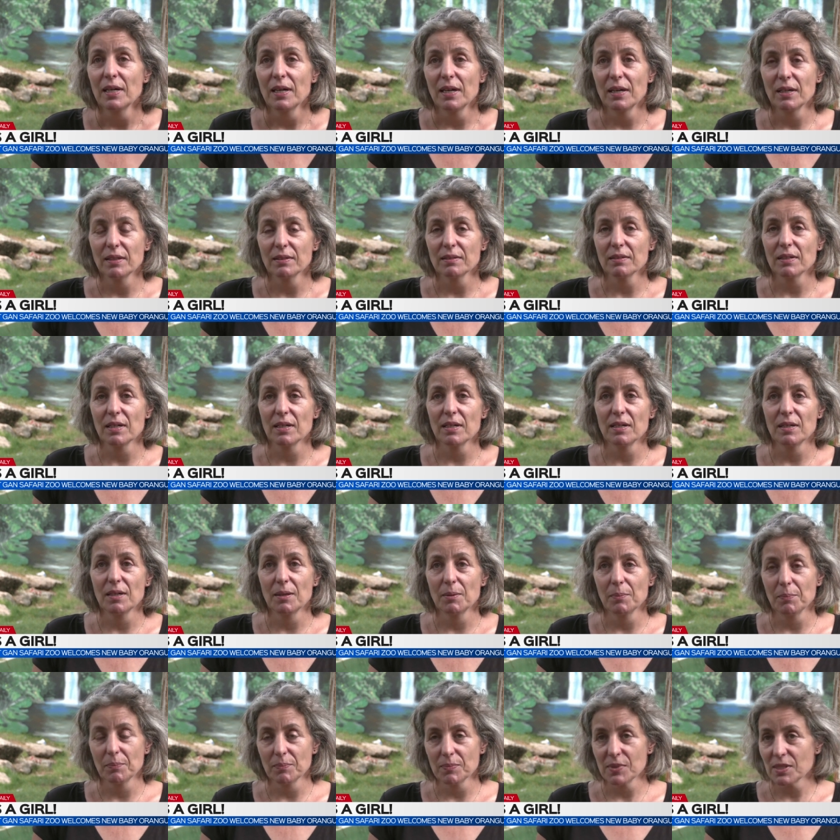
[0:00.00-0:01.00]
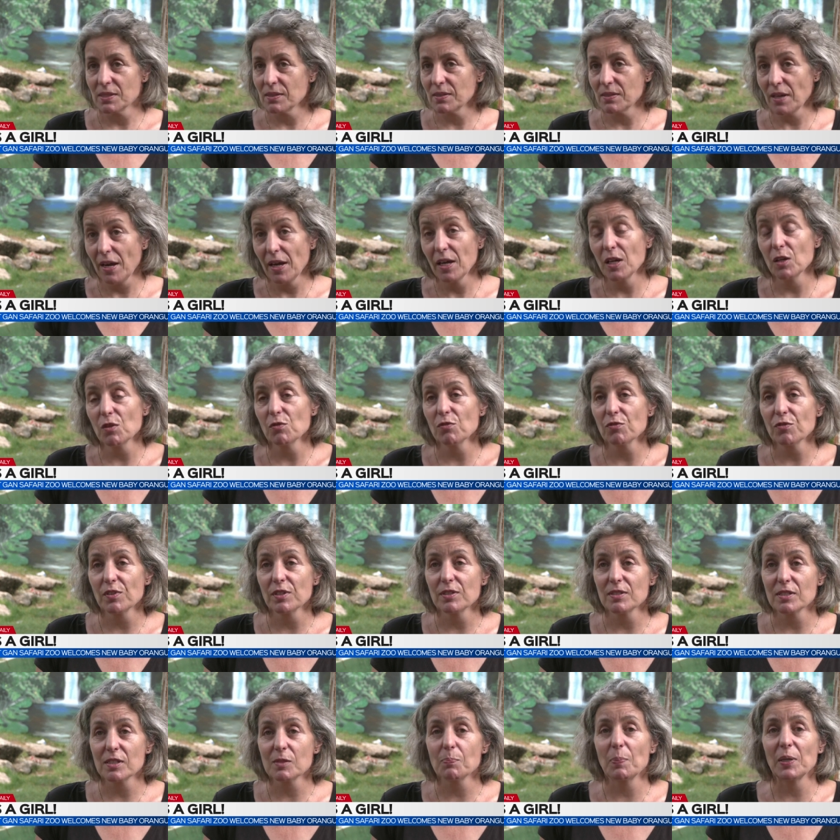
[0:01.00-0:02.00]
and um, save
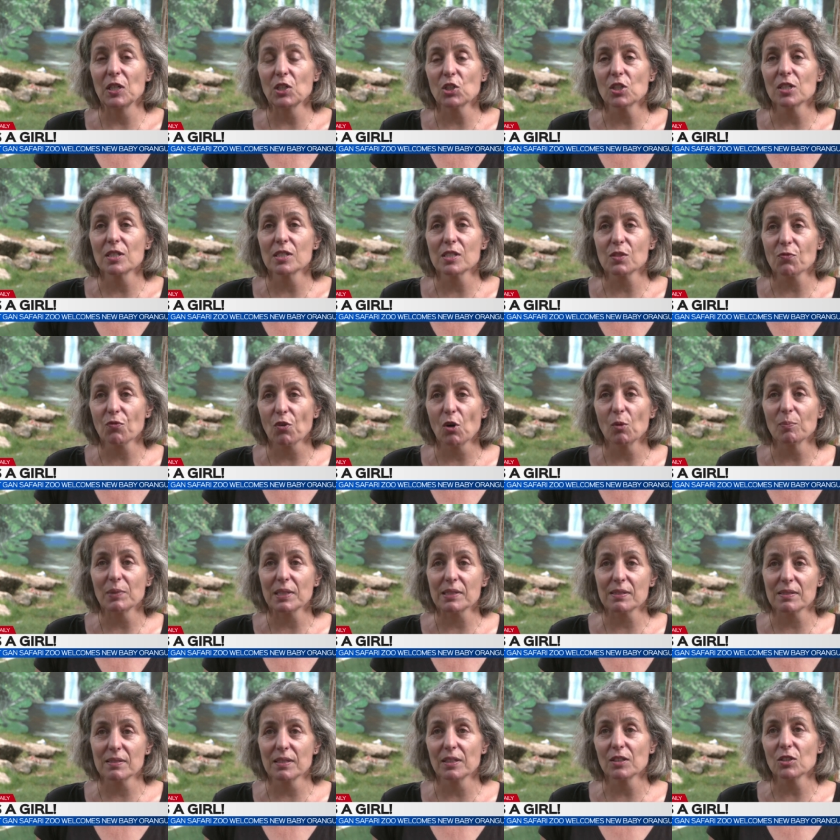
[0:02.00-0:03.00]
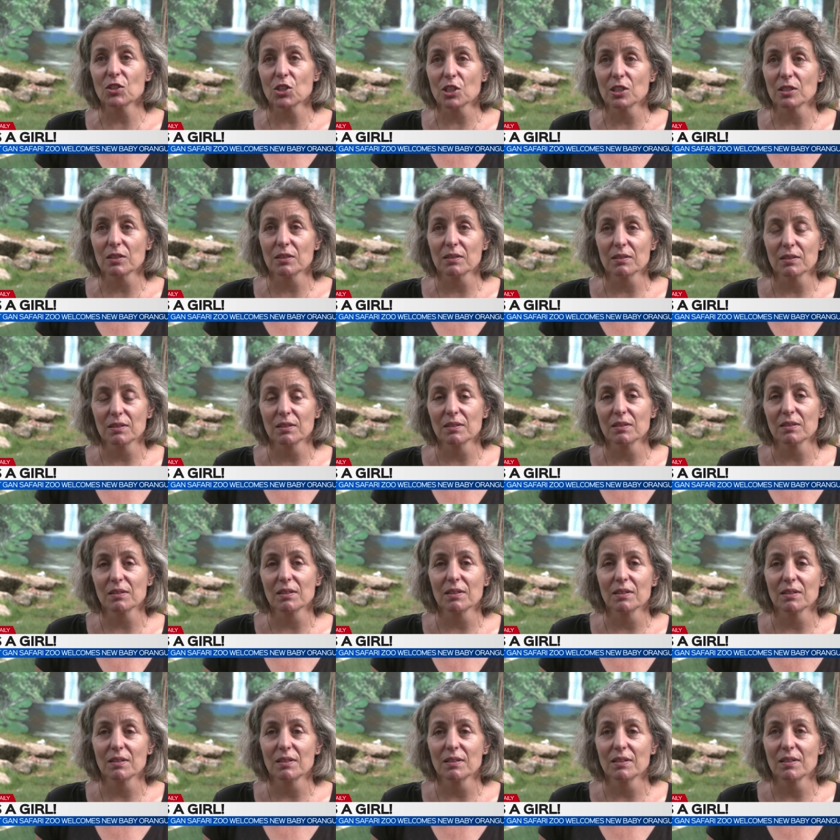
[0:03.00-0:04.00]
this species from extinction in,
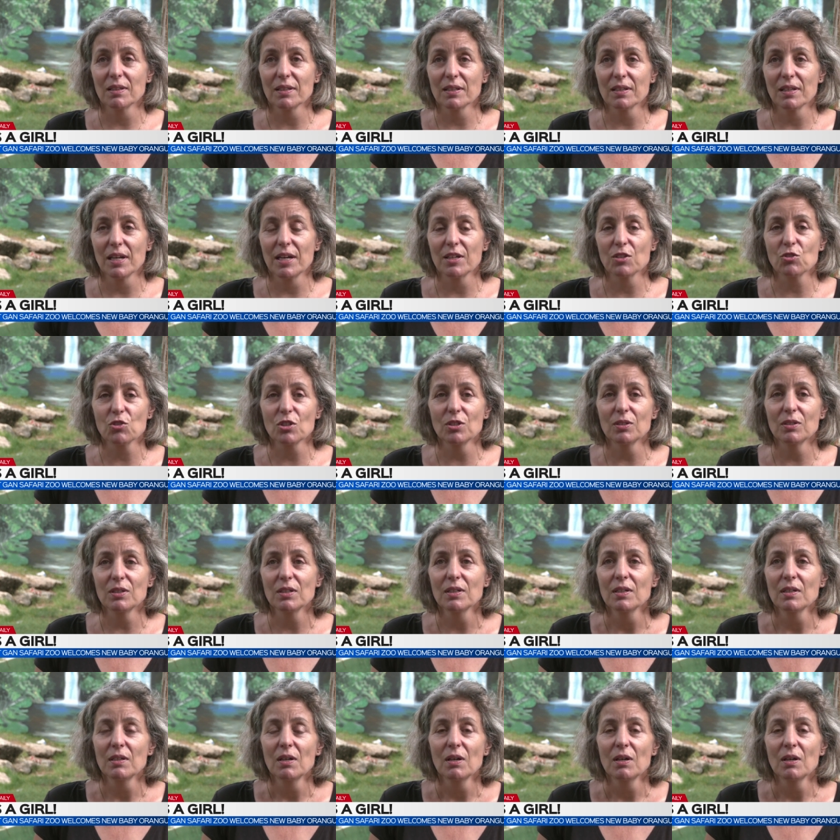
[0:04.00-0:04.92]
the, in nature.